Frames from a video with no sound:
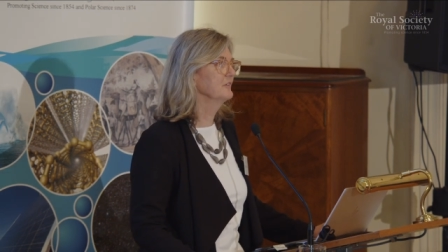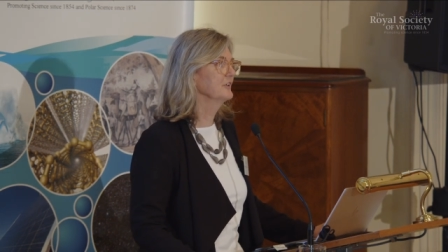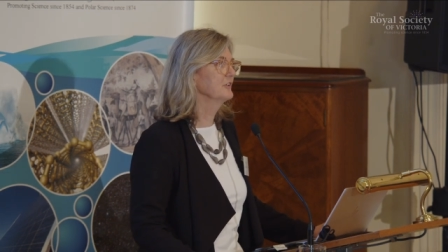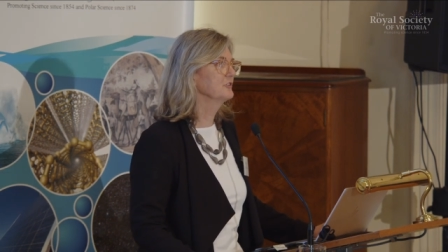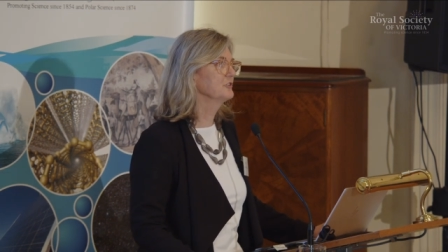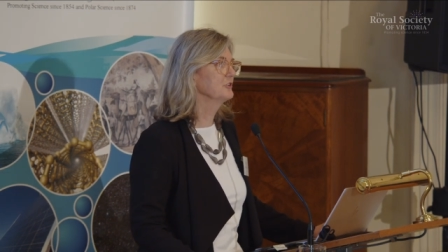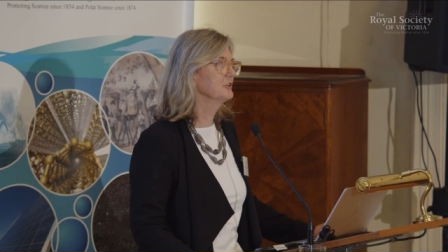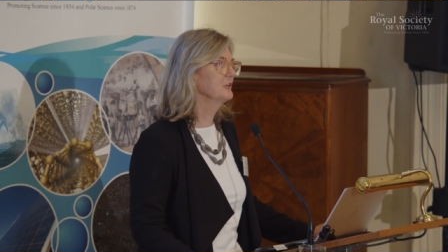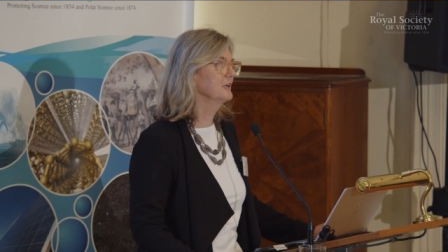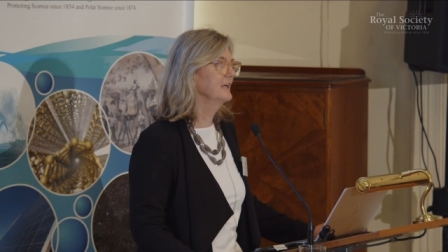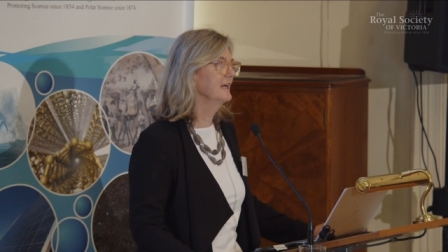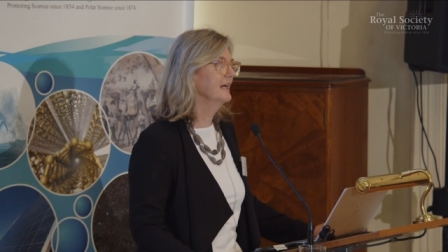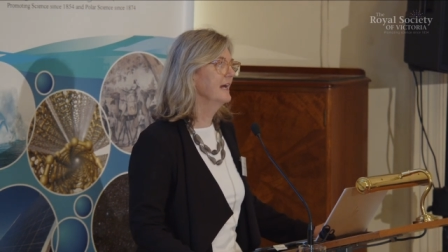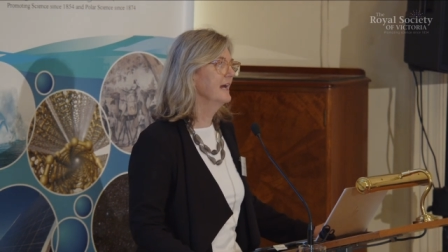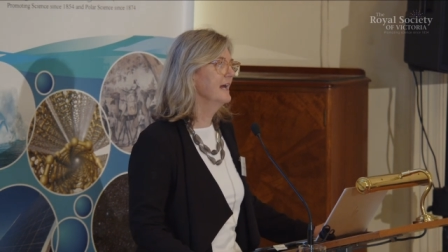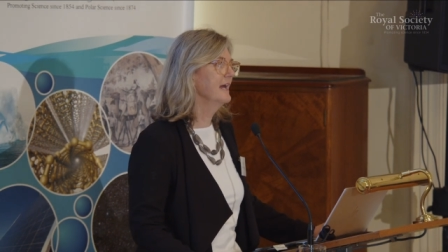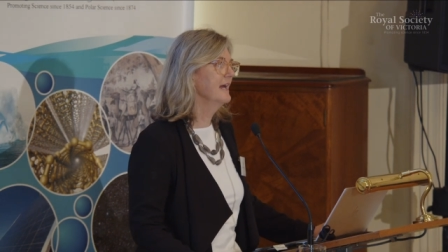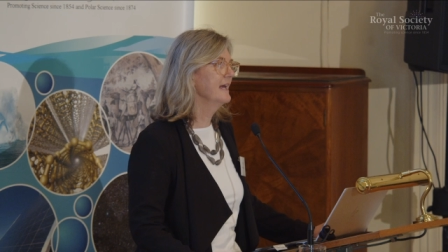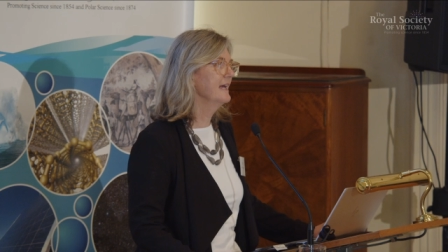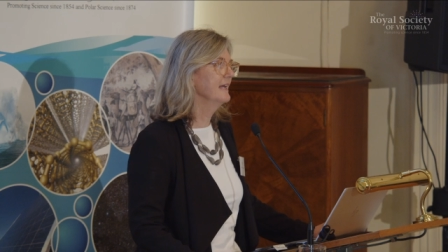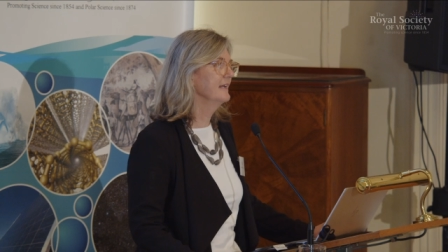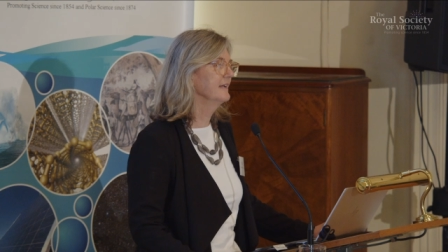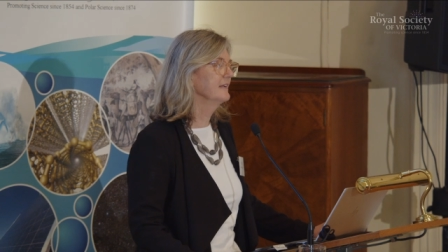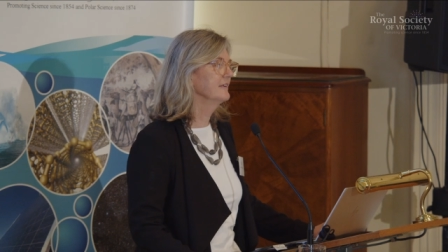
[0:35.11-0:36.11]
Victoria
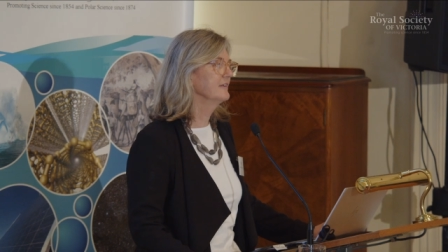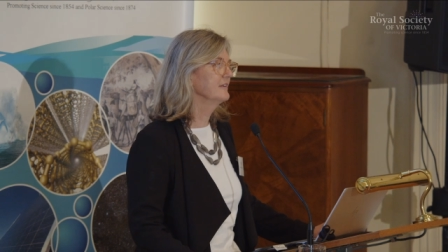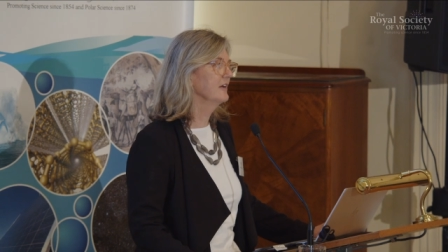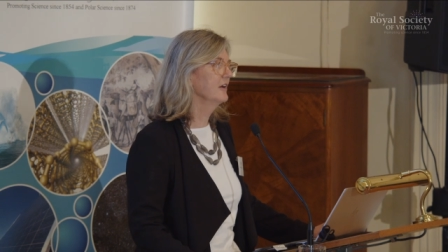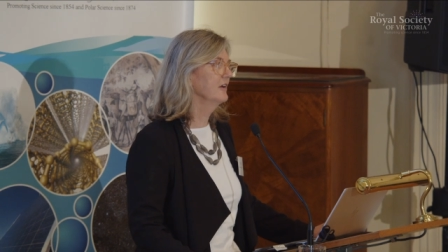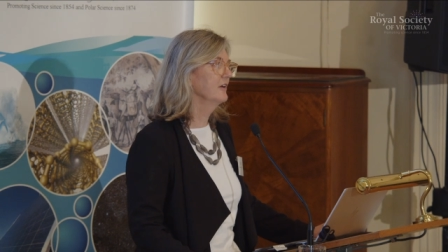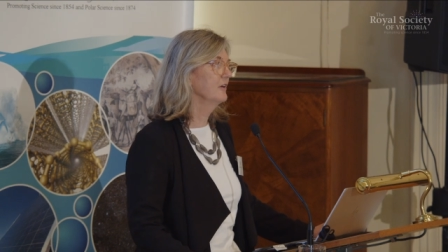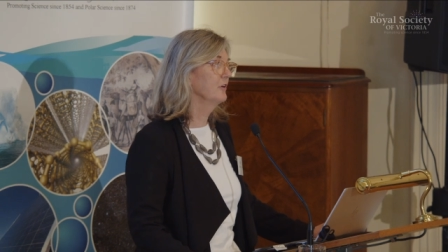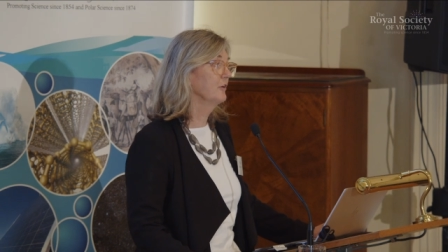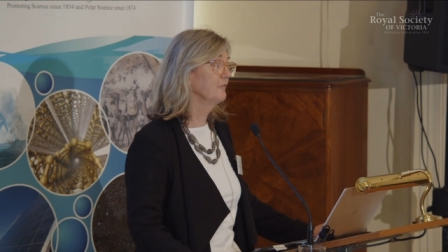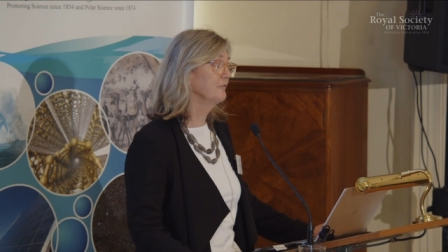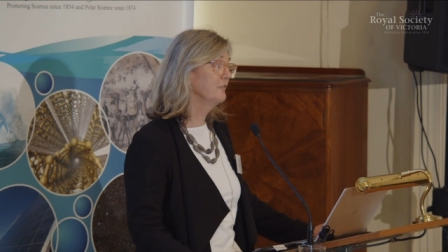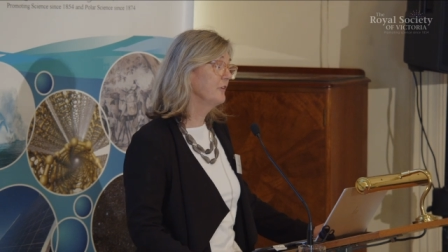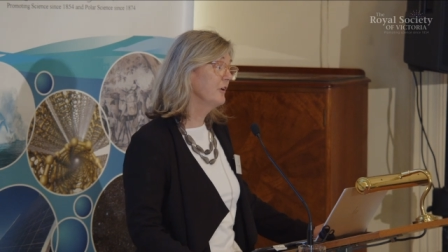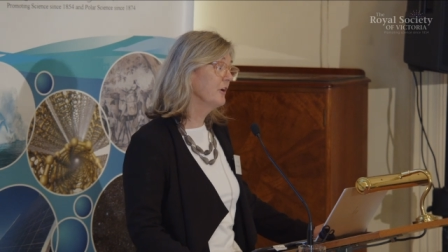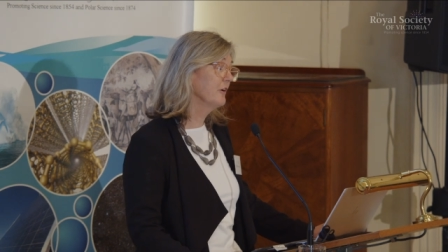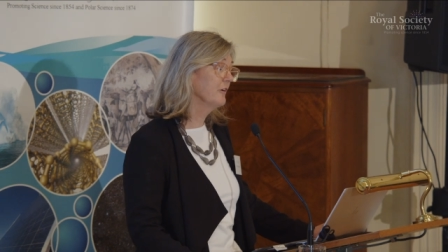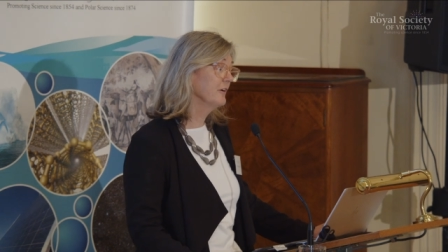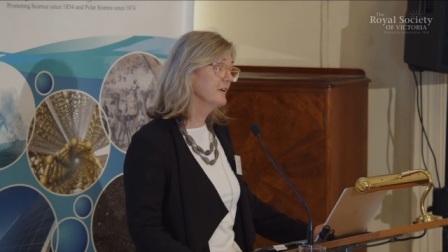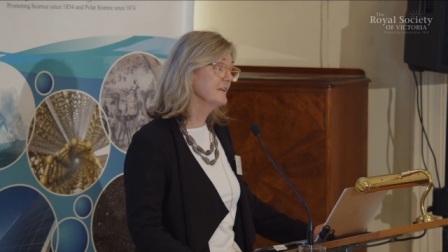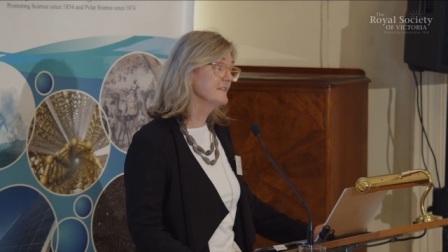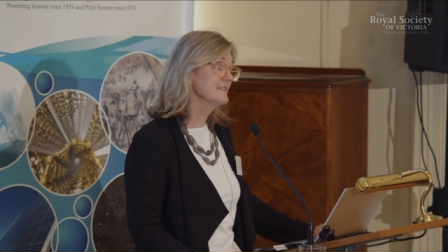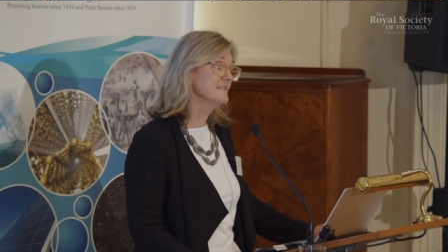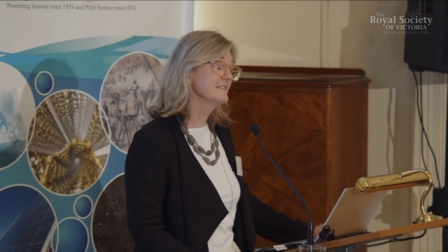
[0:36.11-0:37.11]
and
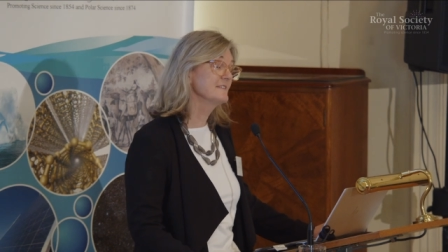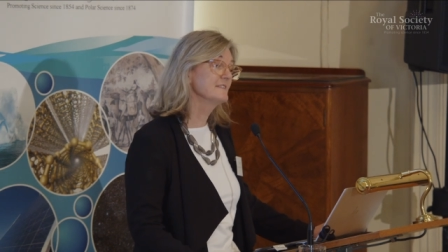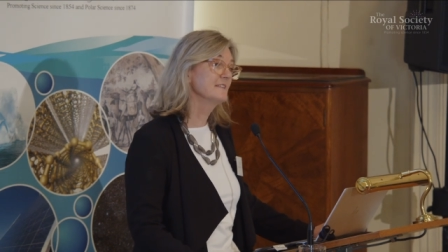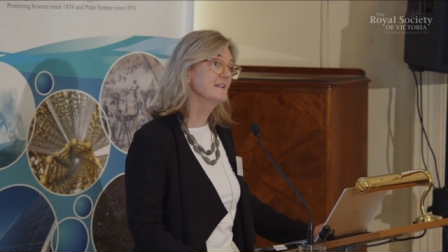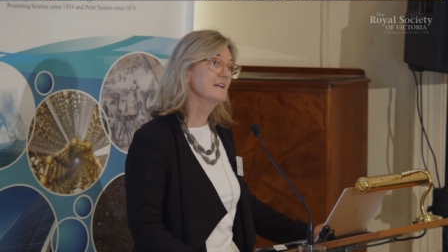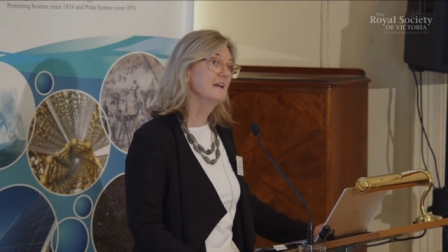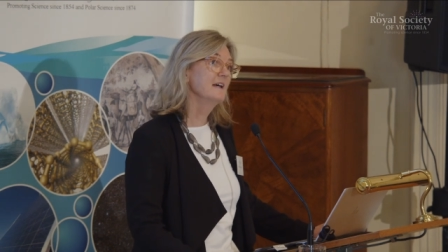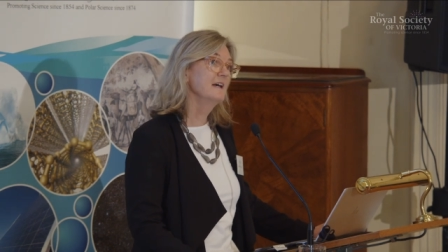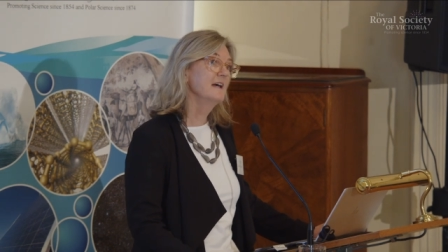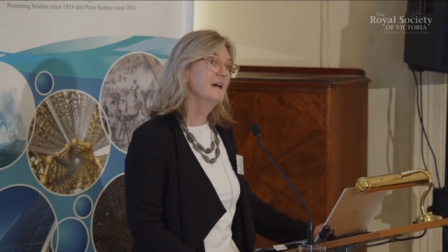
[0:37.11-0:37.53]
forests,